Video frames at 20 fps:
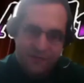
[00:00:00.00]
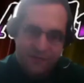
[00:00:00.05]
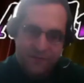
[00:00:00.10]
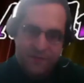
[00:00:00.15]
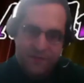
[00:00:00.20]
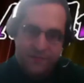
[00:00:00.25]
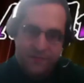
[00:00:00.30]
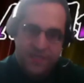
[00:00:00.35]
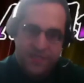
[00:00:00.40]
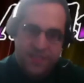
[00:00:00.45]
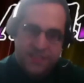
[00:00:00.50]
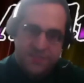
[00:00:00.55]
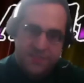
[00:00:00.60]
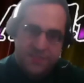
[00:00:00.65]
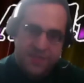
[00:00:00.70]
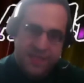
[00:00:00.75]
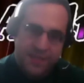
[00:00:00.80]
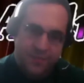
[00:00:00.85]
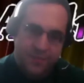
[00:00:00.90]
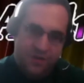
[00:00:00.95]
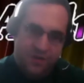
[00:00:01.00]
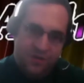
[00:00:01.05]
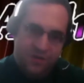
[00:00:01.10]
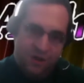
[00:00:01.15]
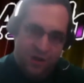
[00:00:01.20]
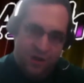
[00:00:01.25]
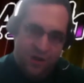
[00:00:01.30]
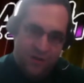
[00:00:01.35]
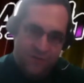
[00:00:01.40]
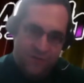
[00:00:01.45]
You piss people
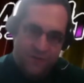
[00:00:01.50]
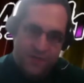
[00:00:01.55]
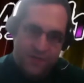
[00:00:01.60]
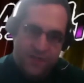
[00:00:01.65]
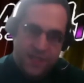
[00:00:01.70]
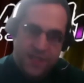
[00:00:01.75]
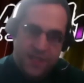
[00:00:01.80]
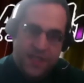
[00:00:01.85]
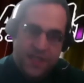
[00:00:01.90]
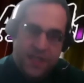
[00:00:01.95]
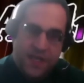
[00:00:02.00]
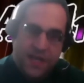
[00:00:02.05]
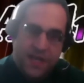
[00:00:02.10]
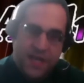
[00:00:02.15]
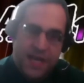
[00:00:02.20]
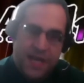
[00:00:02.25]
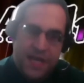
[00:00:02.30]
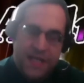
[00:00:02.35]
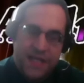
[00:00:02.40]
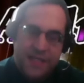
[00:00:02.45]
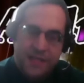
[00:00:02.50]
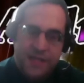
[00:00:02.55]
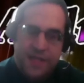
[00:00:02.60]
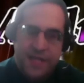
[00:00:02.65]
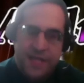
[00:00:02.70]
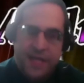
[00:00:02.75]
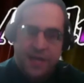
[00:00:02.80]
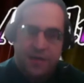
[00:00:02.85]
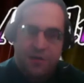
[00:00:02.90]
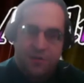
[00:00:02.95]
off. And you can't
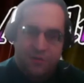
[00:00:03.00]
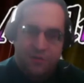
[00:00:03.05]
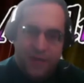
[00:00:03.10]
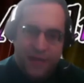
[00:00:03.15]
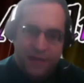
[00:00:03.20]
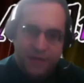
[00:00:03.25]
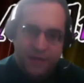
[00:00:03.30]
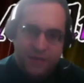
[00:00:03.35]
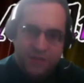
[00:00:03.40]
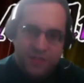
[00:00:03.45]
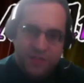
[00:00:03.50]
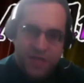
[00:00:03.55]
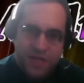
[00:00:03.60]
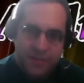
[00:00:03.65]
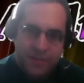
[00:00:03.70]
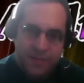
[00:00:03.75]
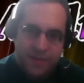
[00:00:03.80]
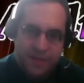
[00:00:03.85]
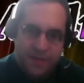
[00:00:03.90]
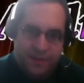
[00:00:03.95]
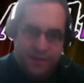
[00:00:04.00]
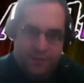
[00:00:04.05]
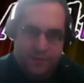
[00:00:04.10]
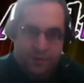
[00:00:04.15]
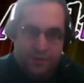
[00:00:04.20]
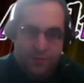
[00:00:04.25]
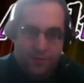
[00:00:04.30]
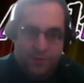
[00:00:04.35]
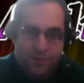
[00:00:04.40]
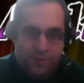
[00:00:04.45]
hold down a job. And
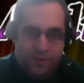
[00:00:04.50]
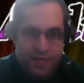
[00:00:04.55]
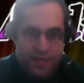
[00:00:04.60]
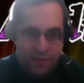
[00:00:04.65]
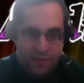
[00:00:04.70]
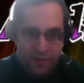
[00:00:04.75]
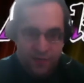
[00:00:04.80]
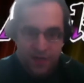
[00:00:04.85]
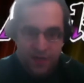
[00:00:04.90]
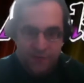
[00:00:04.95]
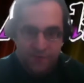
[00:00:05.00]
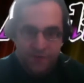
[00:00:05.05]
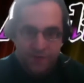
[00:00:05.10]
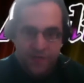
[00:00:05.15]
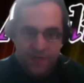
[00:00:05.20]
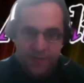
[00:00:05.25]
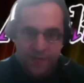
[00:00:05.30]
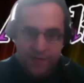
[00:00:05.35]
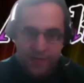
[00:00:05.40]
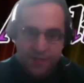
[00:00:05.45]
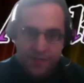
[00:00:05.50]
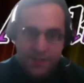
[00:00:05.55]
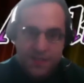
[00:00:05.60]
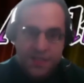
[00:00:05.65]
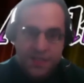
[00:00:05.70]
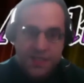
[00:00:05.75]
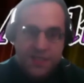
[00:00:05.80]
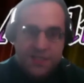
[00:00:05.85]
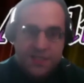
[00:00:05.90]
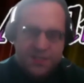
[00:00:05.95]
you're not qualified.
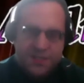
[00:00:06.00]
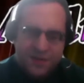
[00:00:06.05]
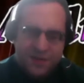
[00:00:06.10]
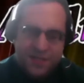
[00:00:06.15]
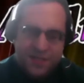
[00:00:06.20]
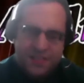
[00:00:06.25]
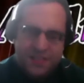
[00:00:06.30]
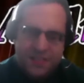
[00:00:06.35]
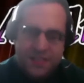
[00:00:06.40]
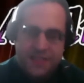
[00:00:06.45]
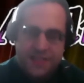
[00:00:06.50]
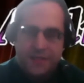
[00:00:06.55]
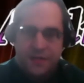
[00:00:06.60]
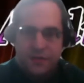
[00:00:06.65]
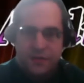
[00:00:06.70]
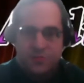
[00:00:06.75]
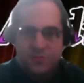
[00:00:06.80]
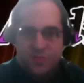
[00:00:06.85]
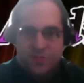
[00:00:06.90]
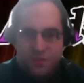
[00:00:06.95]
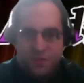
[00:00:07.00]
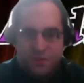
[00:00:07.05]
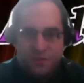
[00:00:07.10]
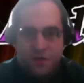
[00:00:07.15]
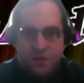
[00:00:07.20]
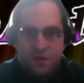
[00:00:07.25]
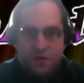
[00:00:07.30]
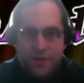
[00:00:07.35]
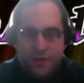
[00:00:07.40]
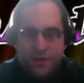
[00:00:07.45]
So I said, screw
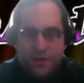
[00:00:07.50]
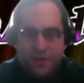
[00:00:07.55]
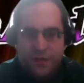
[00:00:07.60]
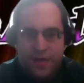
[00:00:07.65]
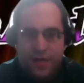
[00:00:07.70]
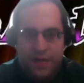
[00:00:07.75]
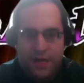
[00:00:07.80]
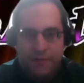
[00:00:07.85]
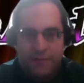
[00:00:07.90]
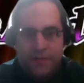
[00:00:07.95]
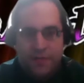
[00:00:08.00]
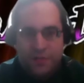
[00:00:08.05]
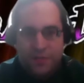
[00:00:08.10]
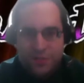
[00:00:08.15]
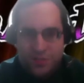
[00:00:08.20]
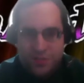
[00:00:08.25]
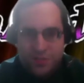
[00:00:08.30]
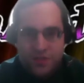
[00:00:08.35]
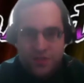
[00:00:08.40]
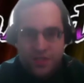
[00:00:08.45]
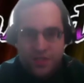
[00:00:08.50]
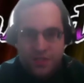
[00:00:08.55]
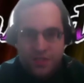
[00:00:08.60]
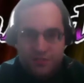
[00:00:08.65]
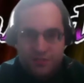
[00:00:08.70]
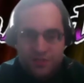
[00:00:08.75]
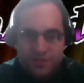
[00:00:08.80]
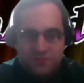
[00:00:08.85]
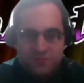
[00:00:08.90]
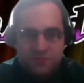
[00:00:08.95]
it. I'm going to show you with a
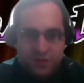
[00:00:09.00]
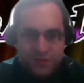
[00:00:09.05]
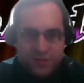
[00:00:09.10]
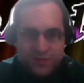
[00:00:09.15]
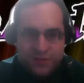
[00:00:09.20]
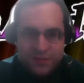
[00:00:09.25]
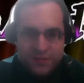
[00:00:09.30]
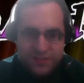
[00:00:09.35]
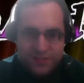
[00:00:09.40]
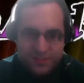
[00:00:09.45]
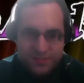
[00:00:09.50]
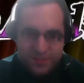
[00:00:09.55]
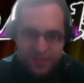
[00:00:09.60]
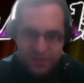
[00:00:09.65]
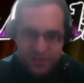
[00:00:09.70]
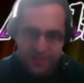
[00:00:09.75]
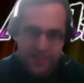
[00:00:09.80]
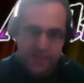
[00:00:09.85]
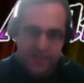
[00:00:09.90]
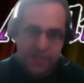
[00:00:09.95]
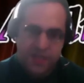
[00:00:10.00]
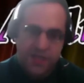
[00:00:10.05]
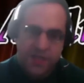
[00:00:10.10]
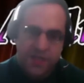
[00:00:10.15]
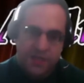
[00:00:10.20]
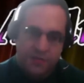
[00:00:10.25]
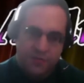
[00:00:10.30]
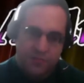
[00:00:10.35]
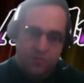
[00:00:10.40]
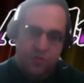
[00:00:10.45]
learning disability.
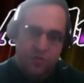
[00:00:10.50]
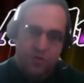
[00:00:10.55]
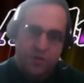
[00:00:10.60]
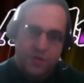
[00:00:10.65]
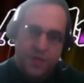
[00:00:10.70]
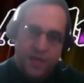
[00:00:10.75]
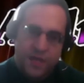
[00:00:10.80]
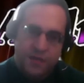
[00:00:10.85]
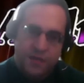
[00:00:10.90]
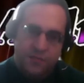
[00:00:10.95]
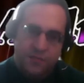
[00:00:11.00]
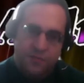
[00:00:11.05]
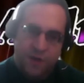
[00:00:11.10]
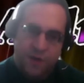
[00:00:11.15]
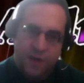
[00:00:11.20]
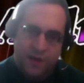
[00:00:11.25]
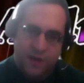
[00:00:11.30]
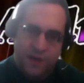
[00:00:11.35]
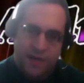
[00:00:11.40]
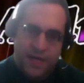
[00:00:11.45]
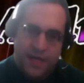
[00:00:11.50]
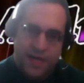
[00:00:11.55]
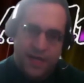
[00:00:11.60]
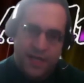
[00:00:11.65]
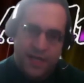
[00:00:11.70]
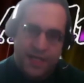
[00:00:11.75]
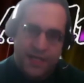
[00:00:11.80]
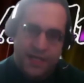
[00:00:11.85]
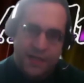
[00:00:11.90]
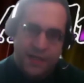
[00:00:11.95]
Look at what I
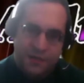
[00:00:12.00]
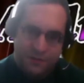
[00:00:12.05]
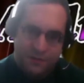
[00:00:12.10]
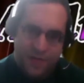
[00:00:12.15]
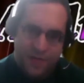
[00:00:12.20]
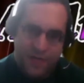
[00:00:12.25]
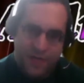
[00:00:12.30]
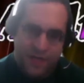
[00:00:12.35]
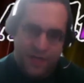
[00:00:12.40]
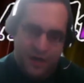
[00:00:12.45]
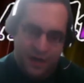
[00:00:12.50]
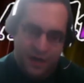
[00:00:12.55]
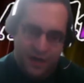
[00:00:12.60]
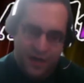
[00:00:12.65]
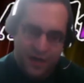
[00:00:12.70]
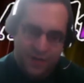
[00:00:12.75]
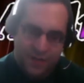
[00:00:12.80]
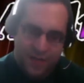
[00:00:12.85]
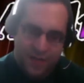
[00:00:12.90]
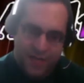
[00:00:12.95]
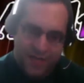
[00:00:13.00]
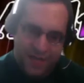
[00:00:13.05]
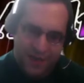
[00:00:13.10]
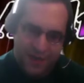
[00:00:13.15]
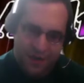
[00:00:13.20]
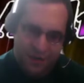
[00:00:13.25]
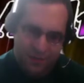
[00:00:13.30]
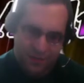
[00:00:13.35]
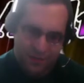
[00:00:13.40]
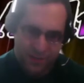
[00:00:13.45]
can create on my
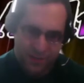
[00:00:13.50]
own.